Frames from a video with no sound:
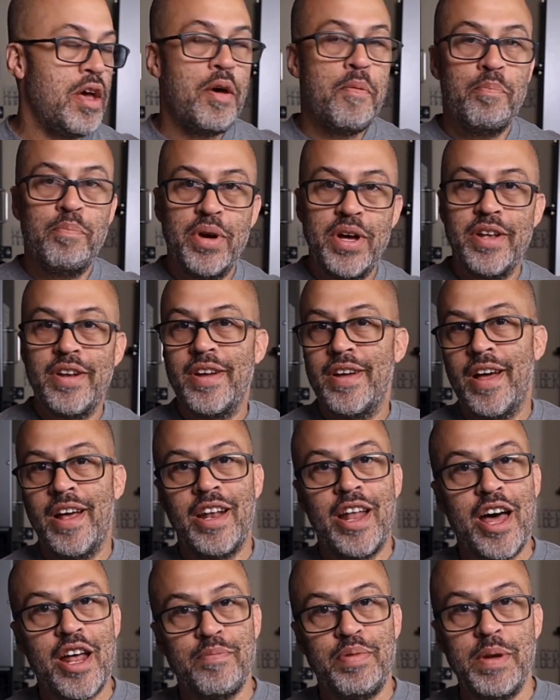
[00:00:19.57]
But a
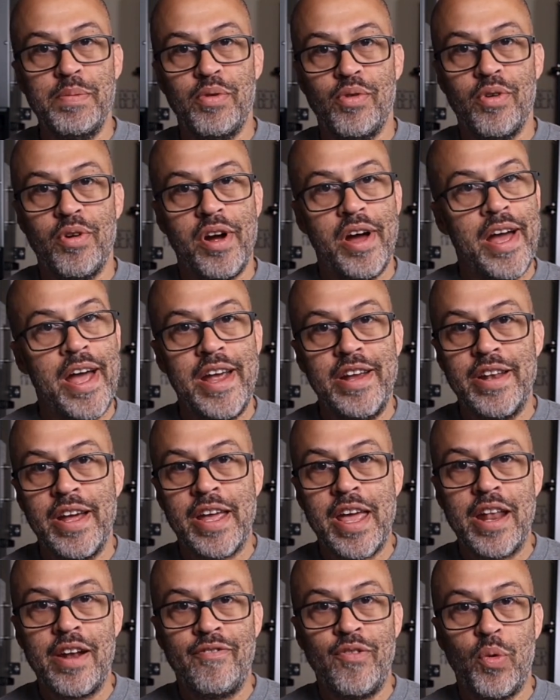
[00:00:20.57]
lot of people, hey, they
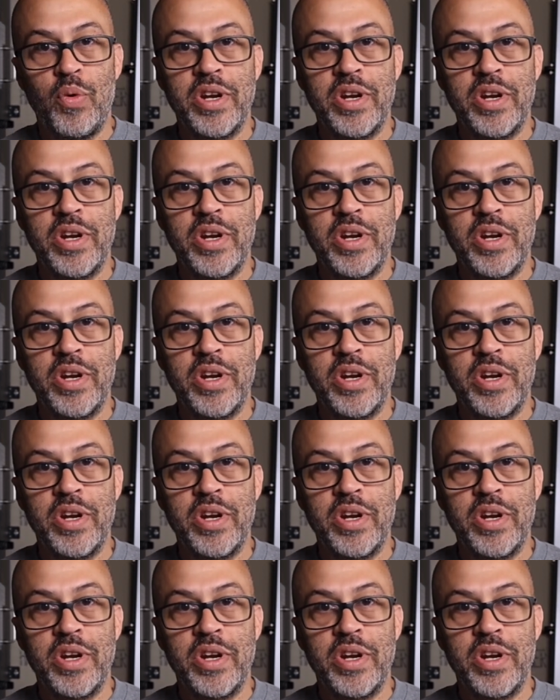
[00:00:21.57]
can't afford